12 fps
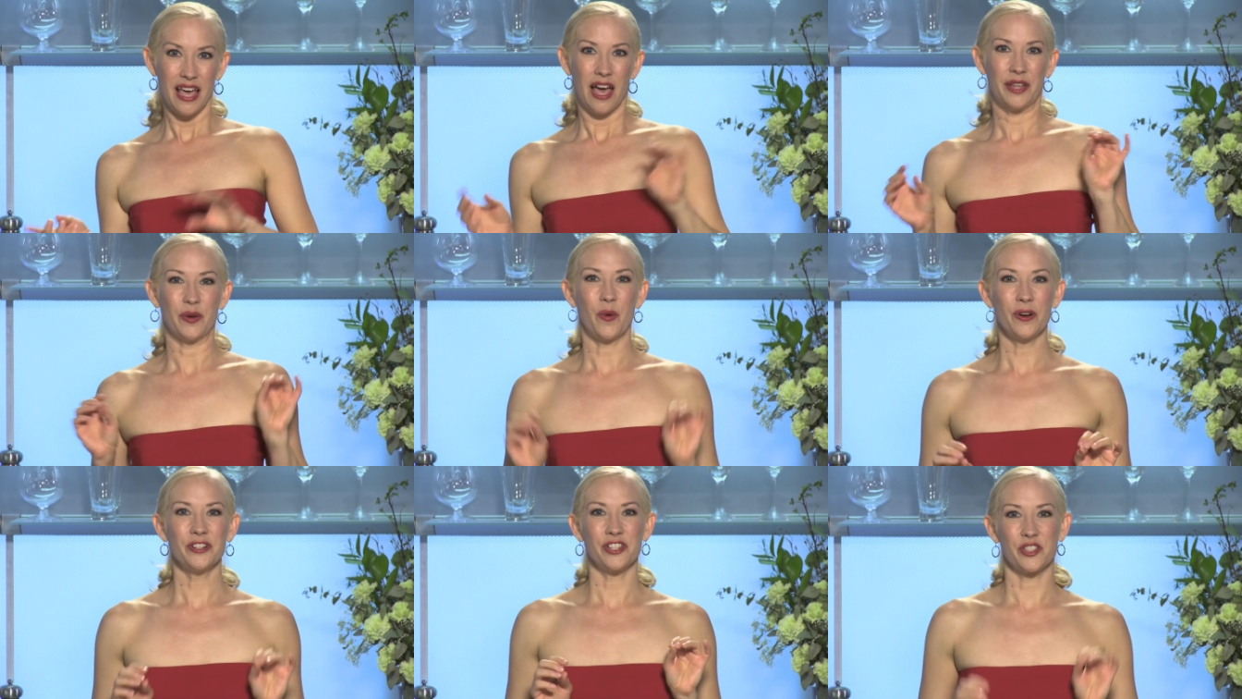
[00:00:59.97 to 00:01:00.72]
an
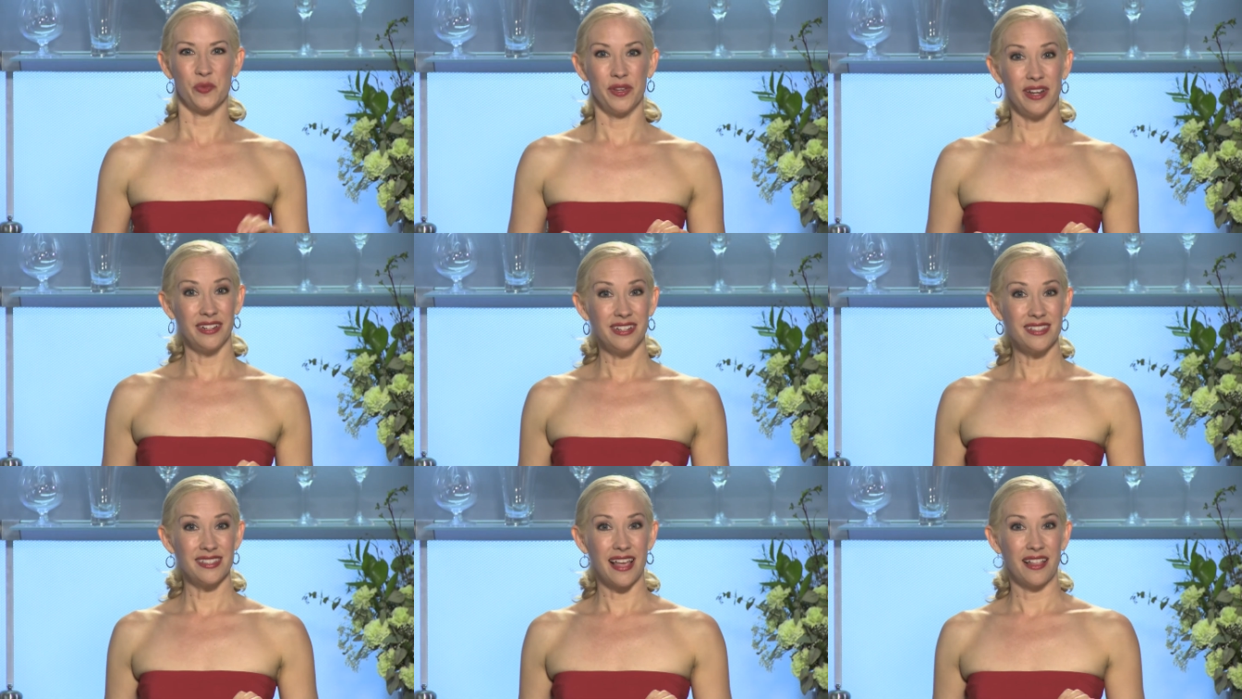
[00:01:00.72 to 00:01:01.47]
orange and sweet
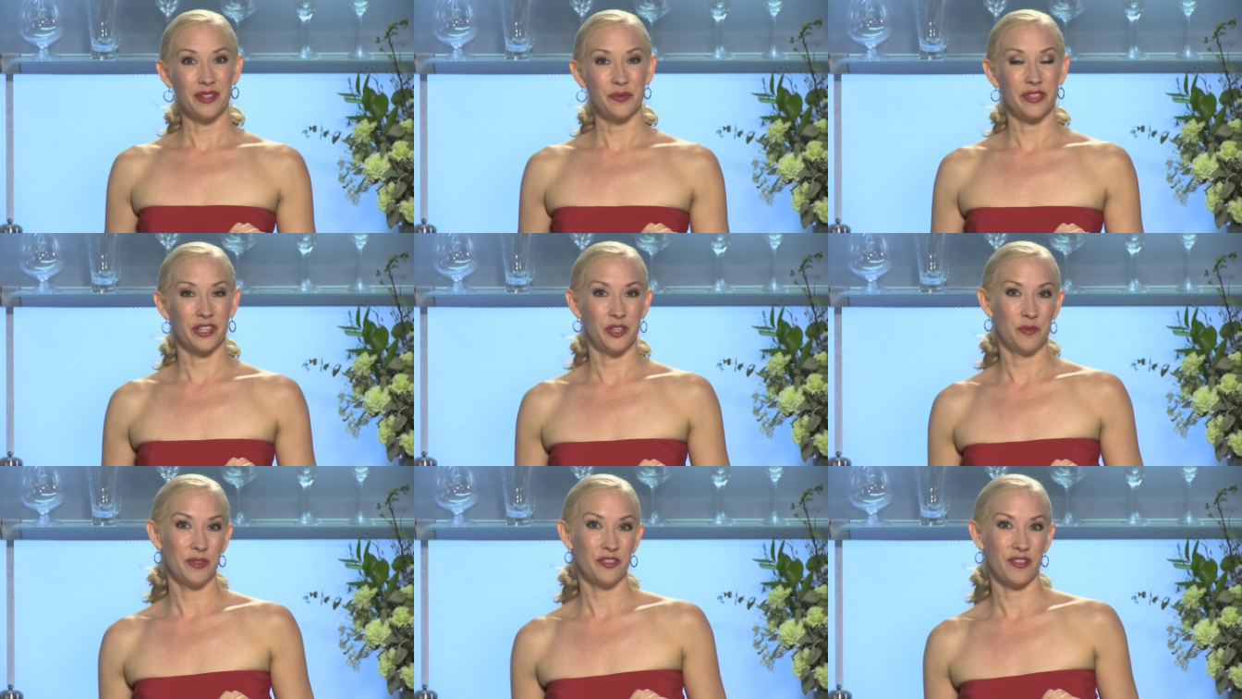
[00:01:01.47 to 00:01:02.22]
onion salad with a
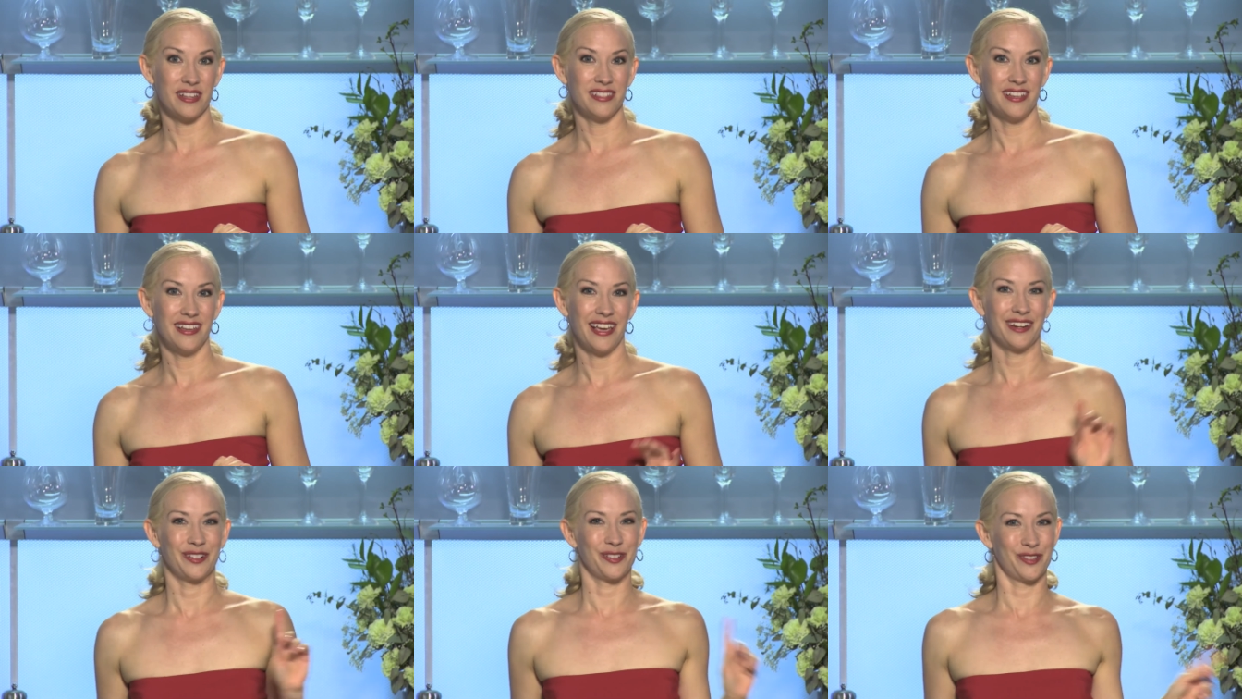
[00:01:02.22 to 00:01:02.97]
cumin dressing,
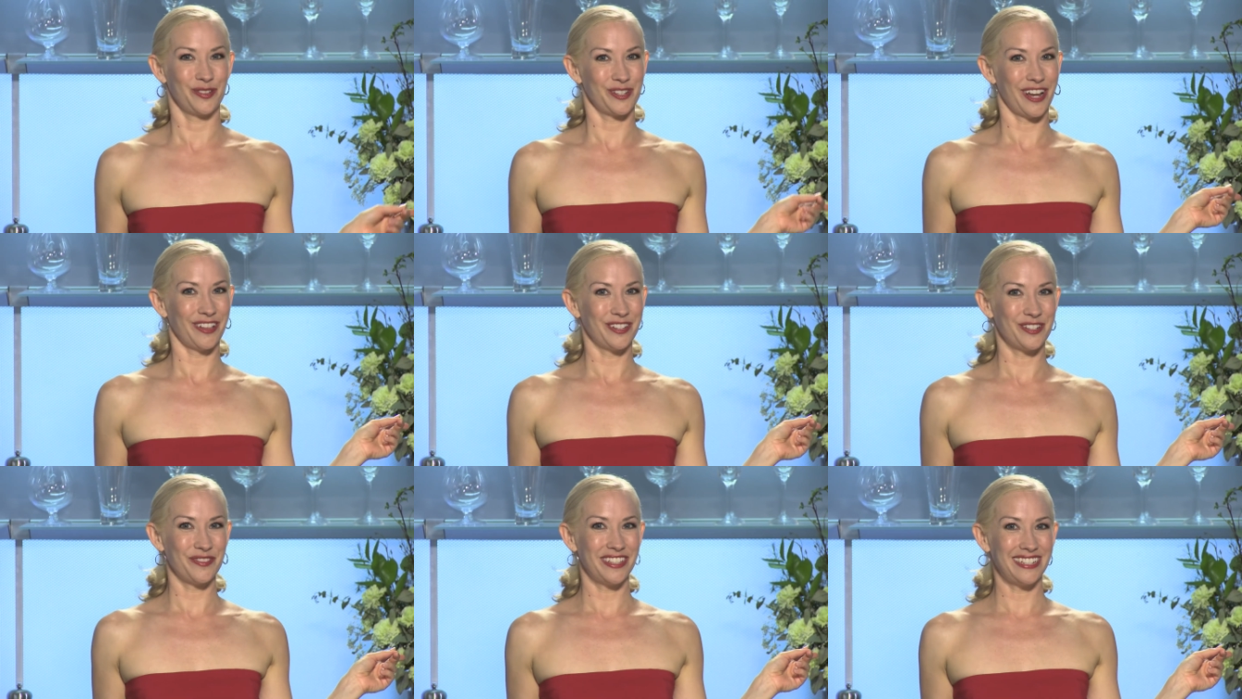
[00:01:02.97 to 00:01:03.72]
and our dessert
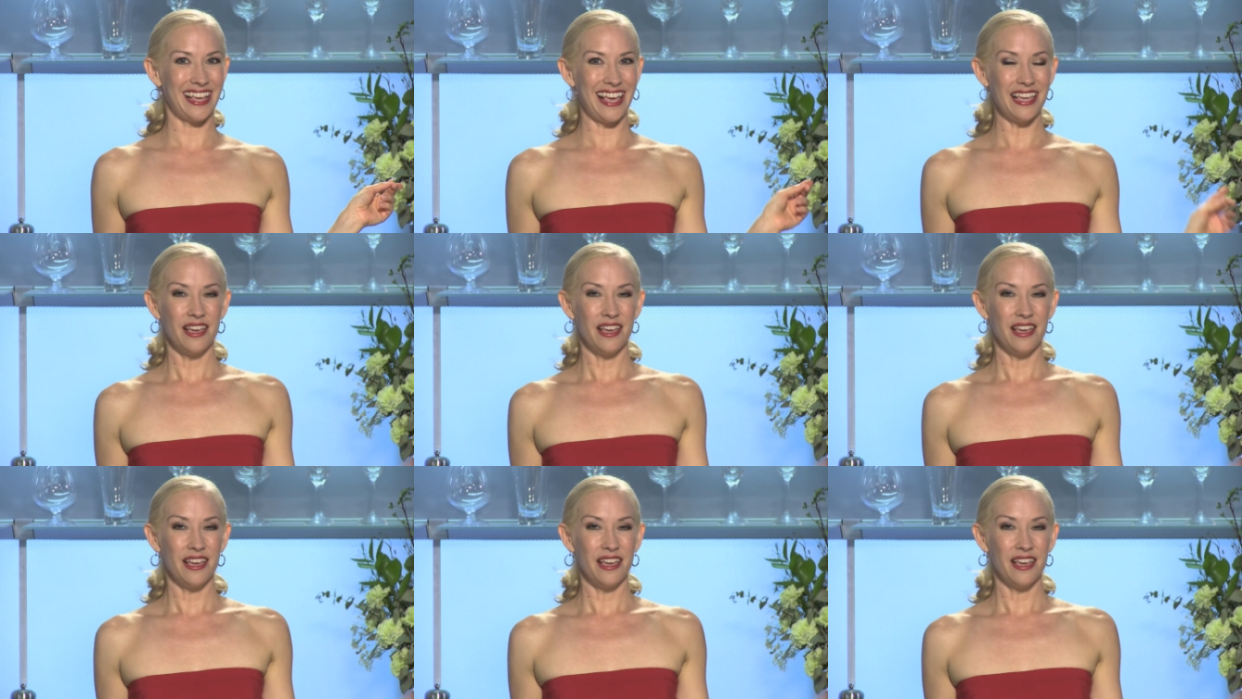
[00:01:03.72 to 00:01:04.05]
challenge of the day,